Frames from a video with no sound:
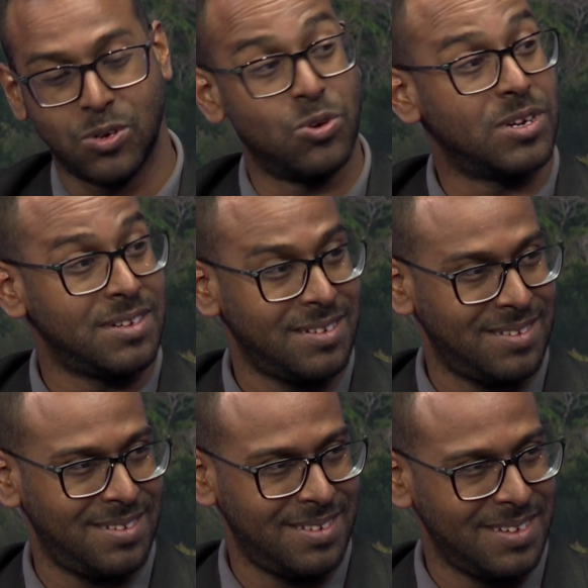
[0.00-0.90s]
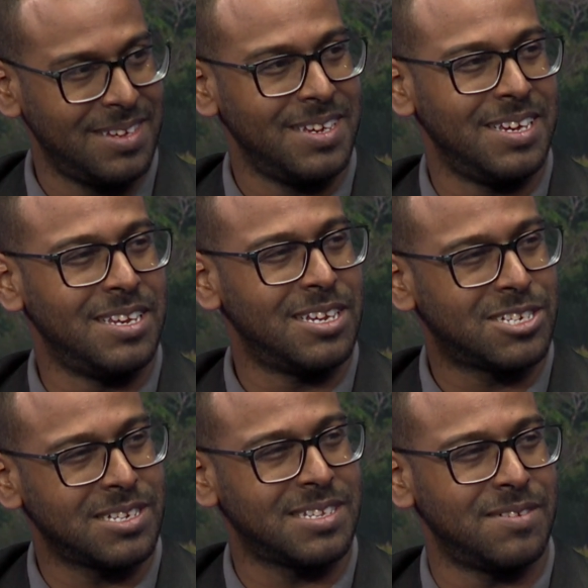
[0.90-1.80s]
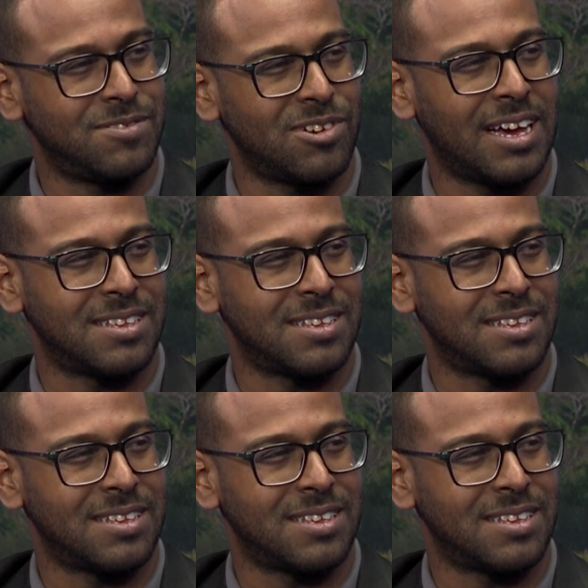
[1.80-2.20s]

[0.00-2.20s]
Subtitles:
good initiatives